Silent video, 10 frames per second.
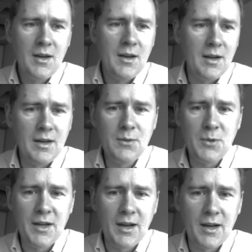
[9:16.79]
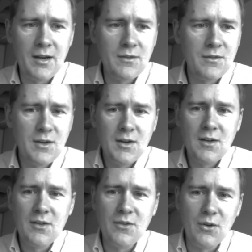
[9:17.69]
And we have
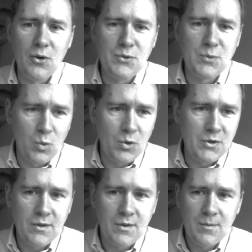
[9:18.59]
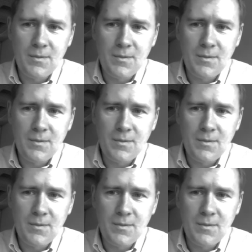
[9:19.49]
those words